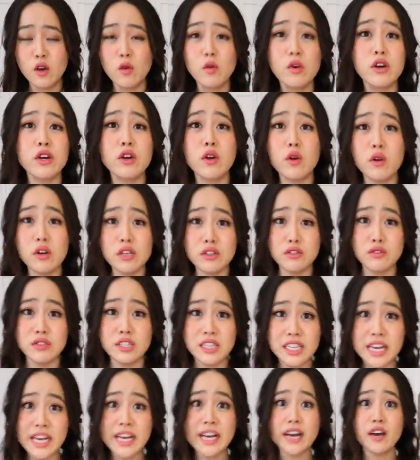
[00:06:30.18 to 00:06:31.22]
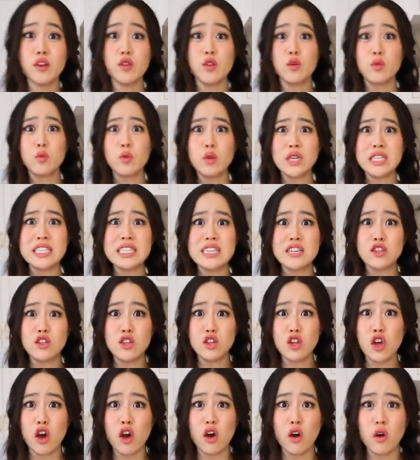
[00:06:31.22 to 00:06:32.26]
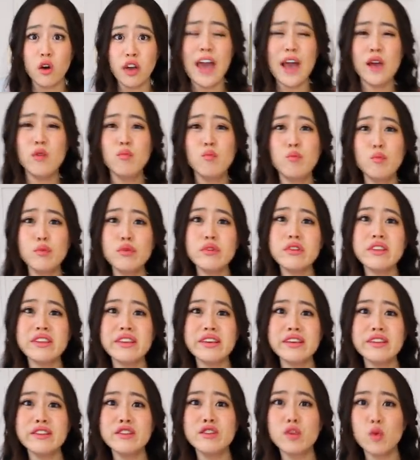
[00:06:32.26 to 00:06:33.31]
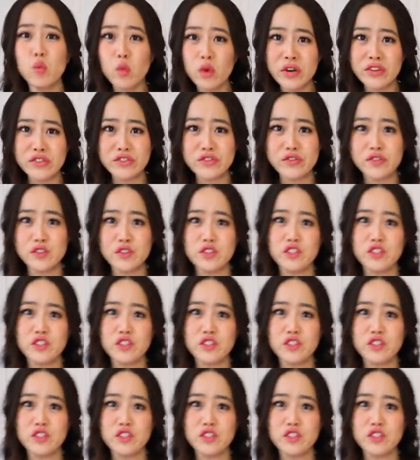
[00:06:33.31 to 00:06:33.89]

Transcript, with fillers: We're going to take out the risen doll and put in the wonderful